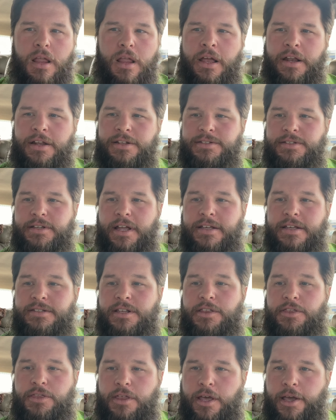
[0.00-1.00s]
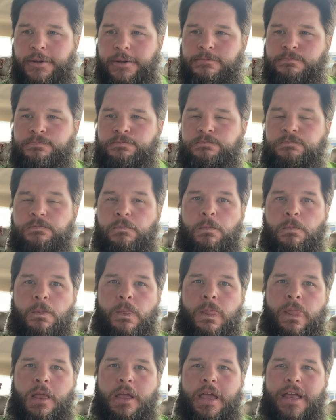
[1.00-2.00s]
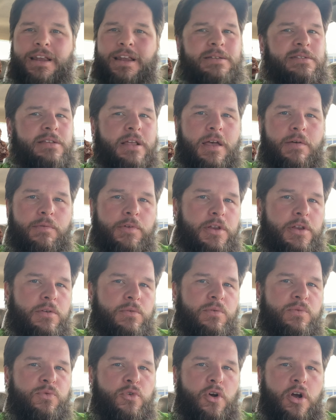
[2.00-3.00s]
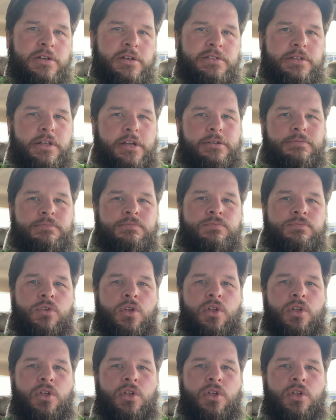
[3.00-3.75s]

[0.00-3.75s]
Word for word: It's nice and thick. It doesn't have any frosting